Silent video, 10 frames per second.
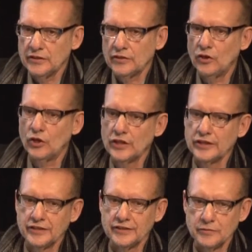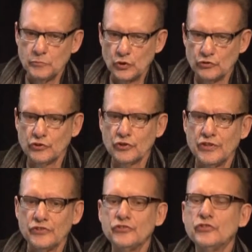calling Bourdieu
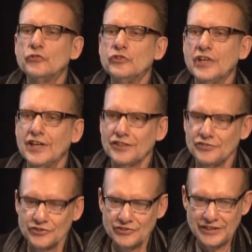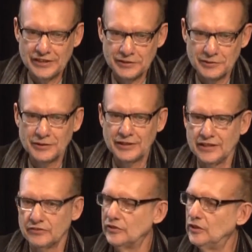the sociologist king,
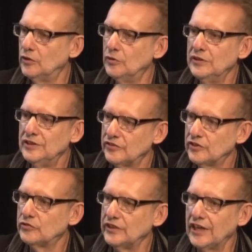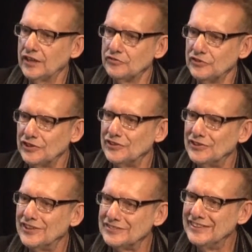as though sociology could